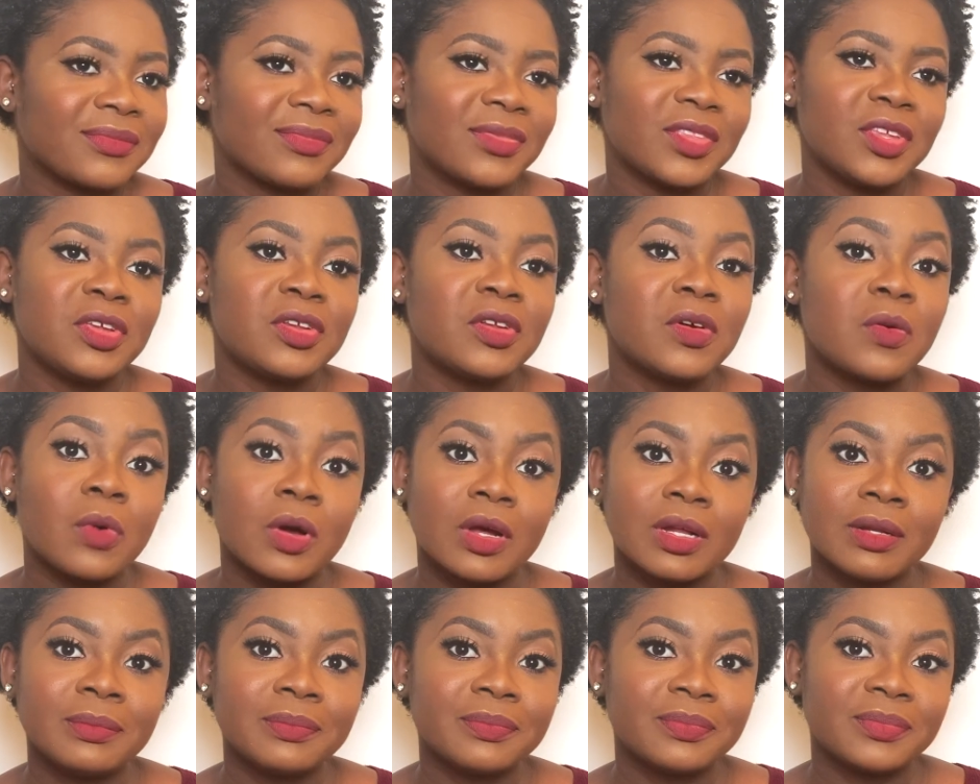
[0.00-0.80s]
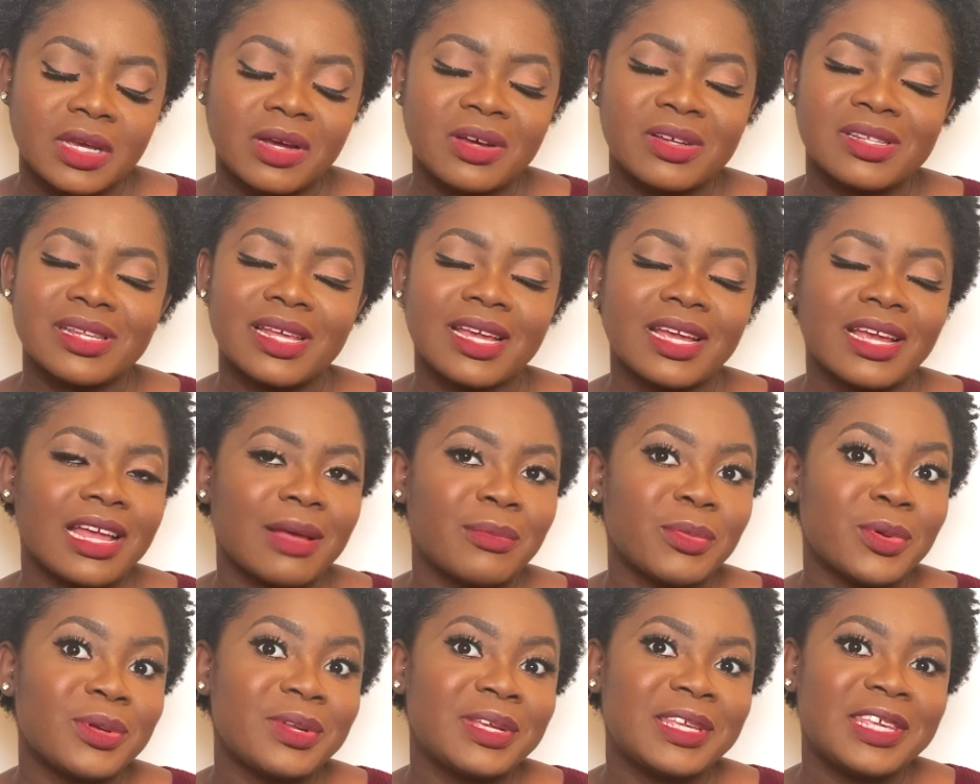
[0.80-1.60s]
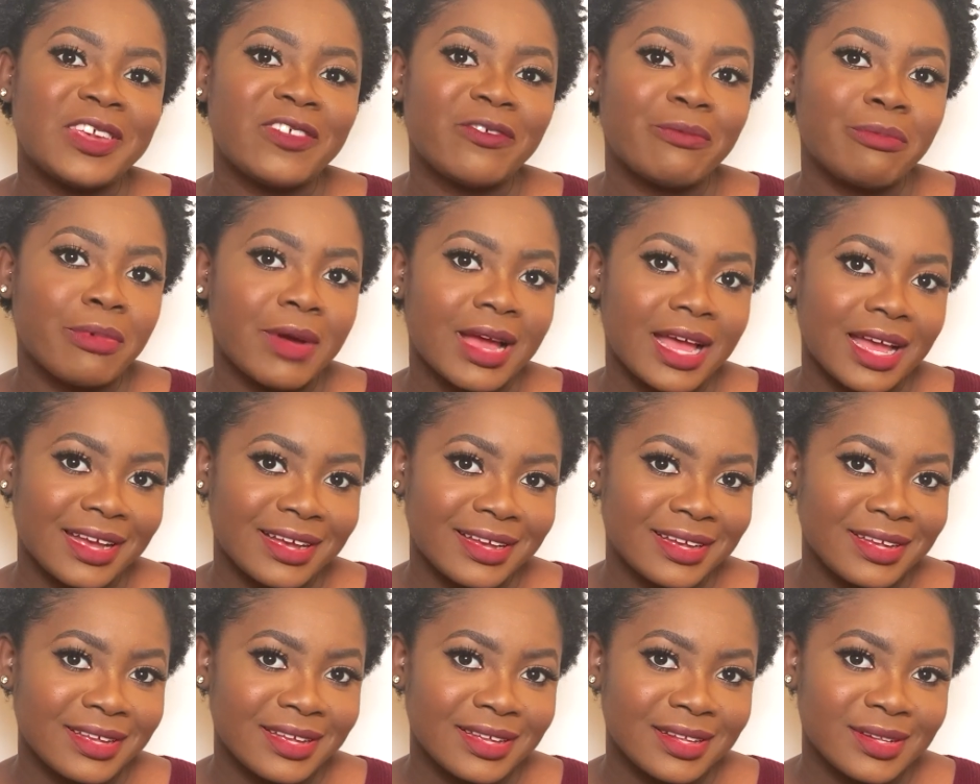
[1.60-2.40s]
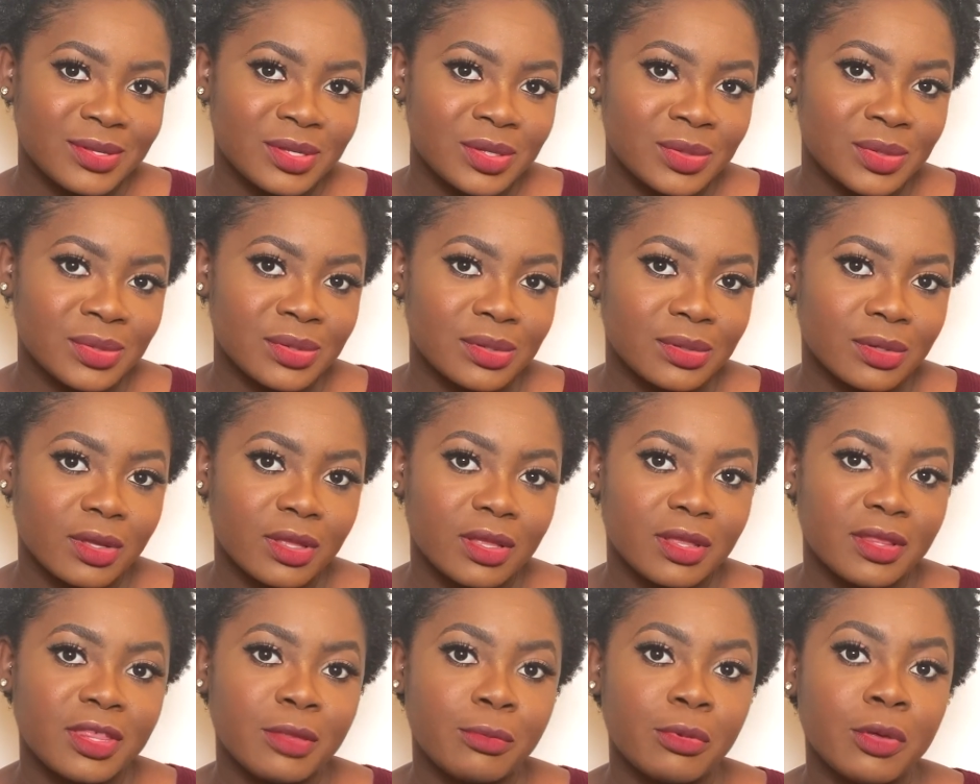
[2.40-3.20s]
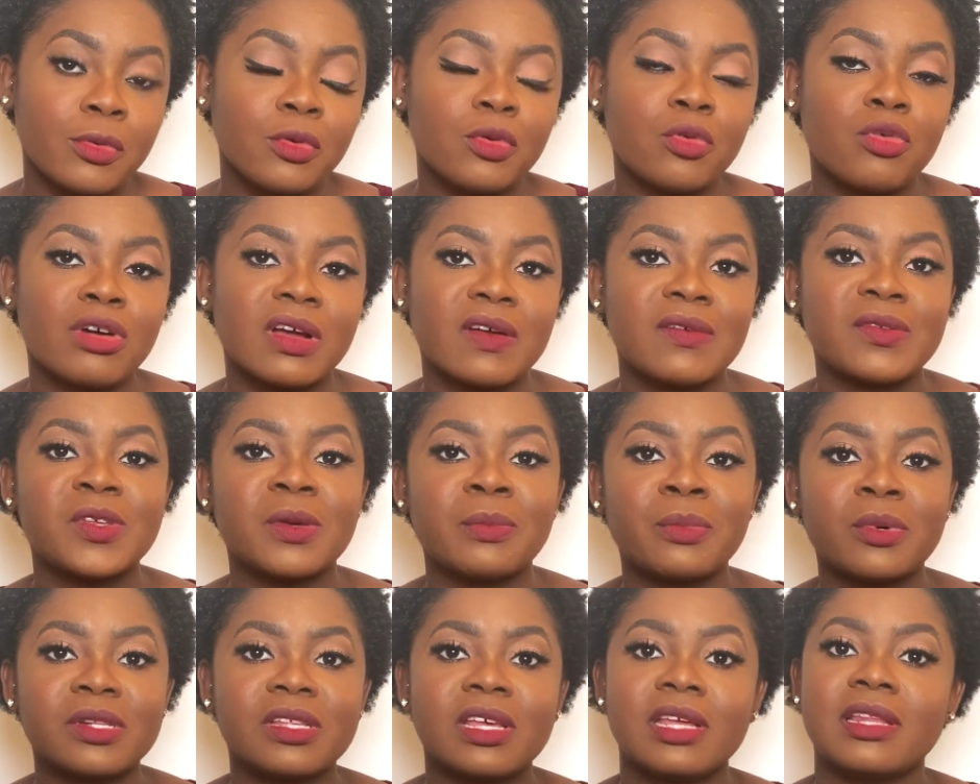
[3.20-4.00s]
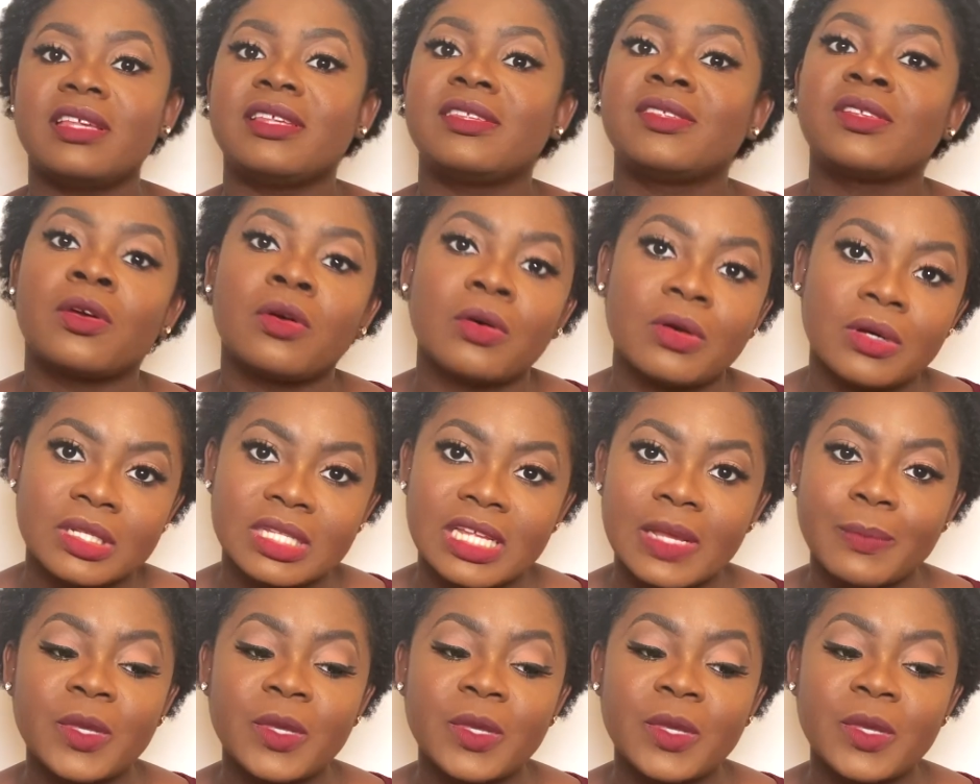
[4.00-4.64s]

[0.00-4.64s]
you know what? I was like, I'm gonna give back to the people who have supported this cause.